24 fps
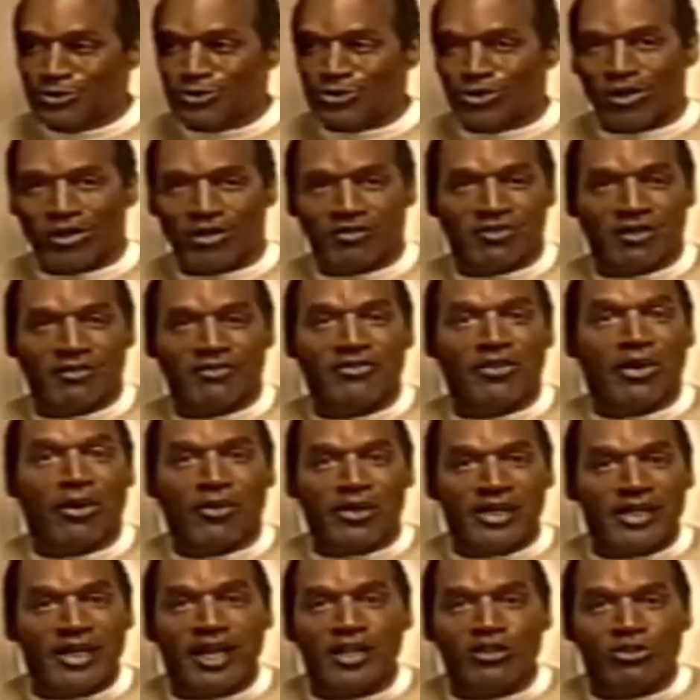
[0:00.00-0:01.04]
Sort of a
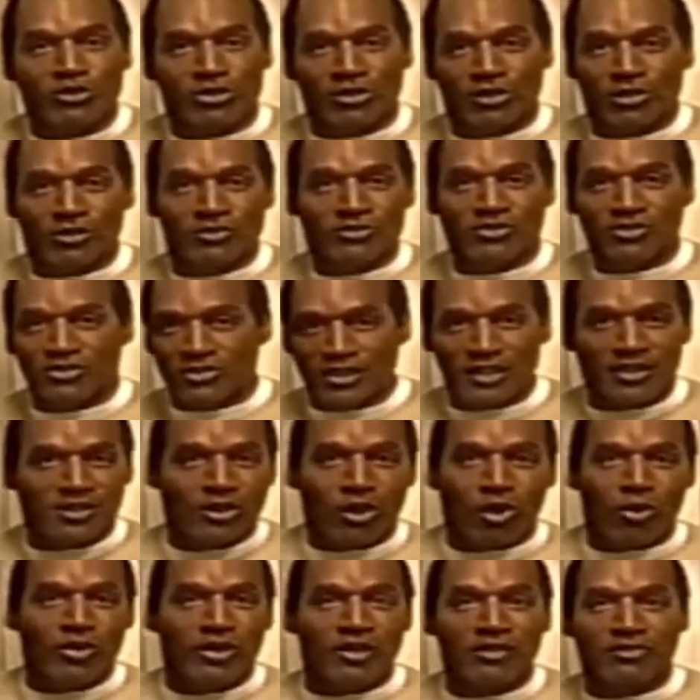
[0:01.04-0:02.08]
variation on see
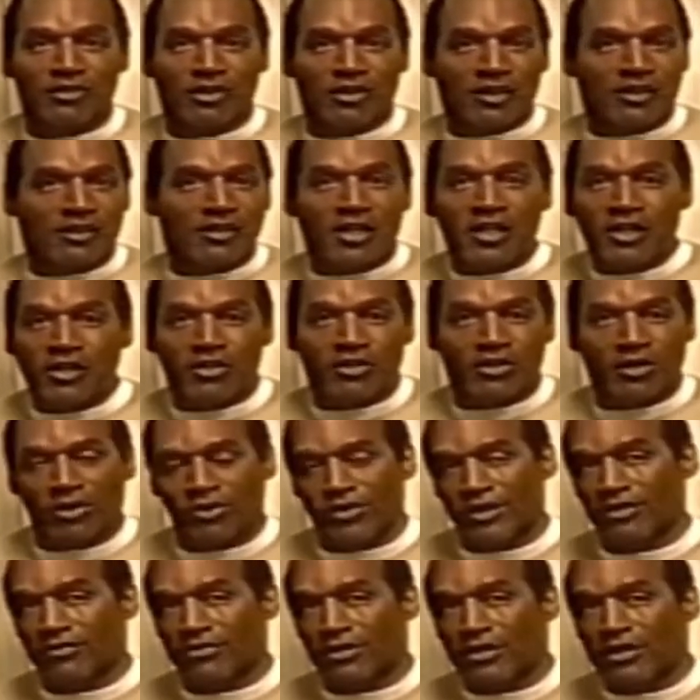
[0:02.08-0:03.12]
no evil and hear
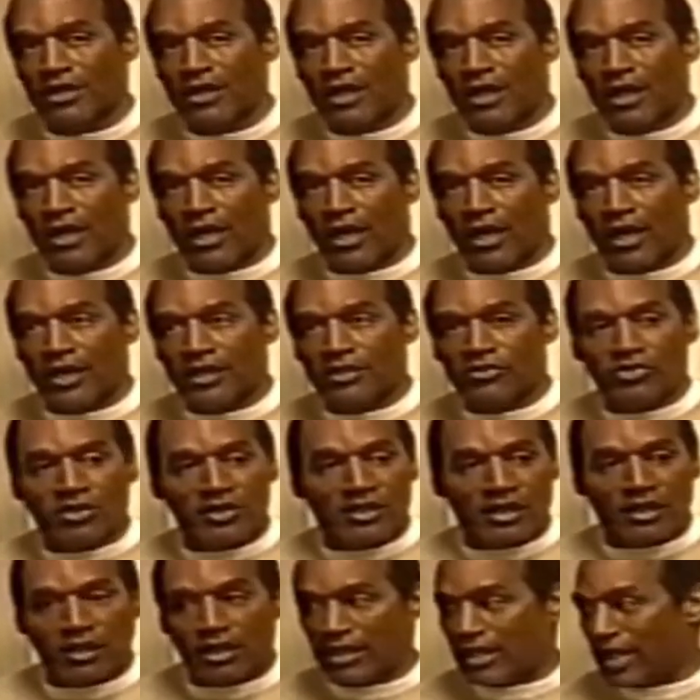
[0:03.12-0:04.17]
no evil.
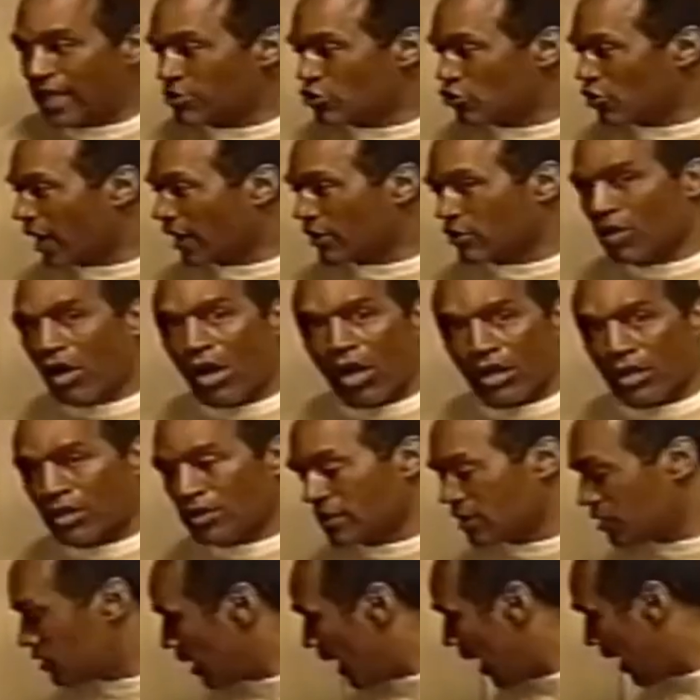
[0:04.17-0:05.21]
Incidentally, they checked all
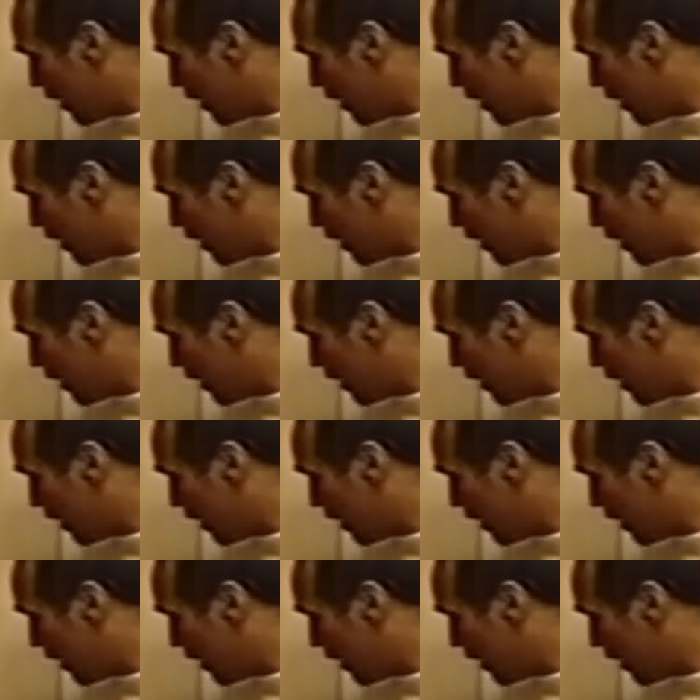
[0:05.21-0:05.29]
of these